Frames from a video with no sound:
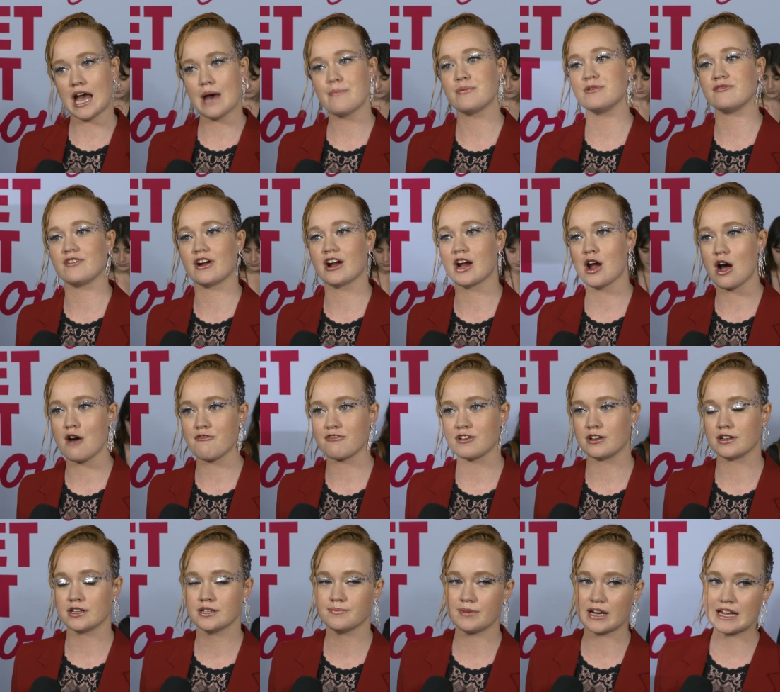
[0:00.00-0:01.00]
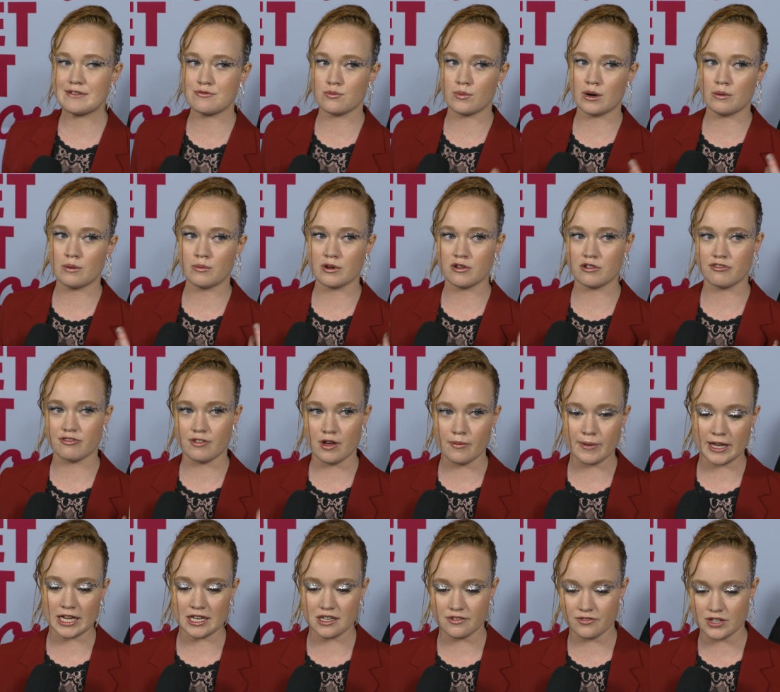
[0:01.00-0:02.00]
happen very often. But even when we were
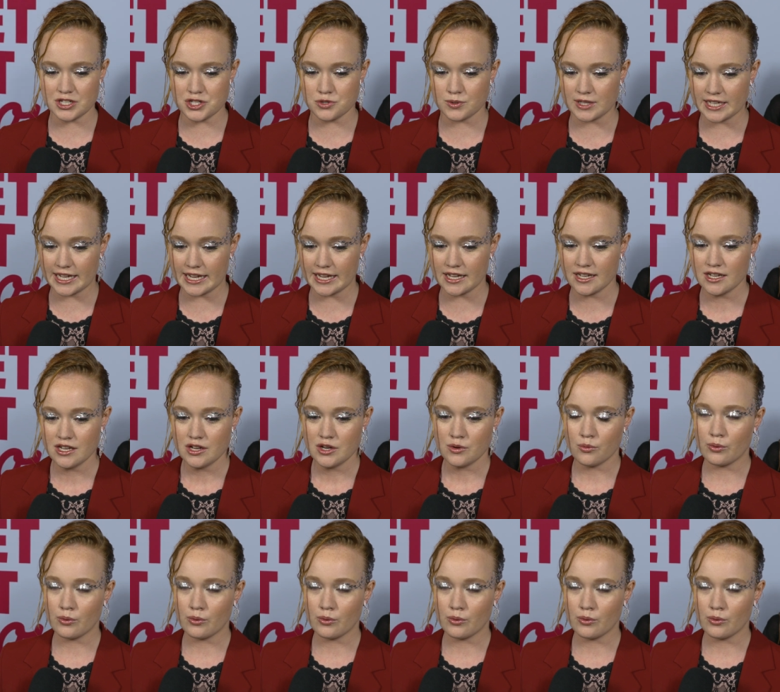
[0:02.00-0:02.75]
filming individually,